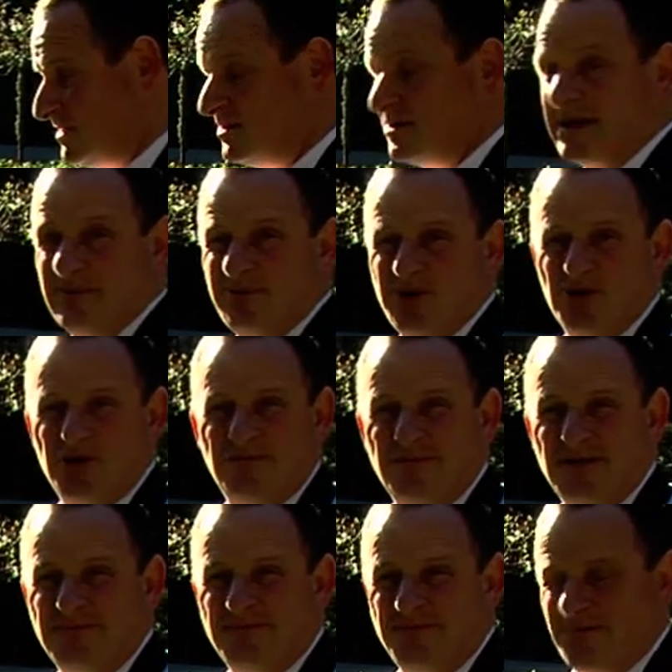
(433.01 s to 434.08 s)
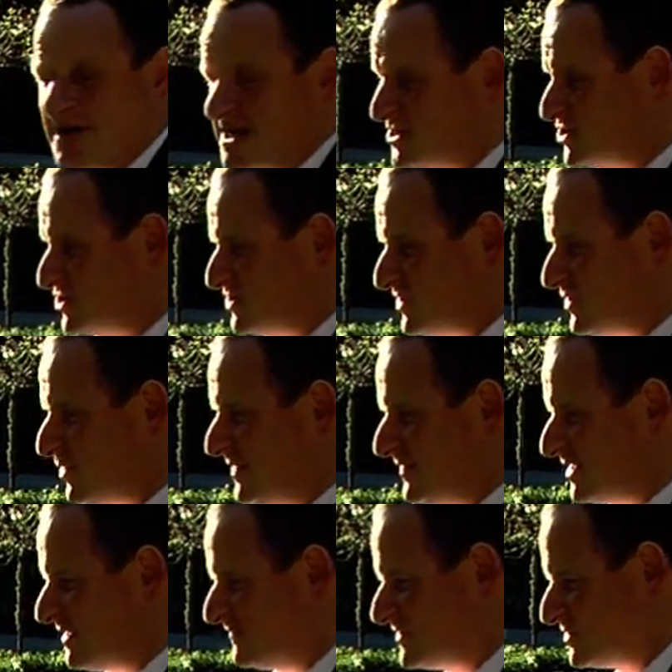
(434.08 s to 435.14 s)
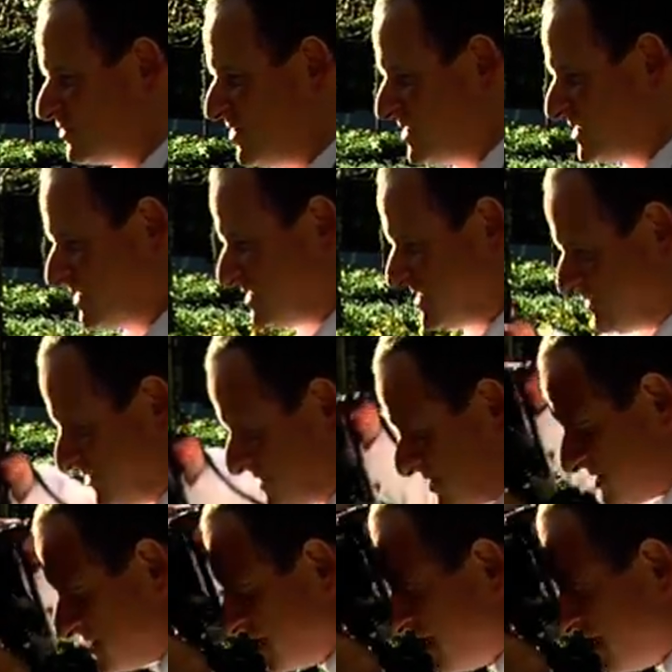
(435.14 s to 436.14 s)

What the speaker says: looking beautifully fresh, the one that I've squirted. So we'll just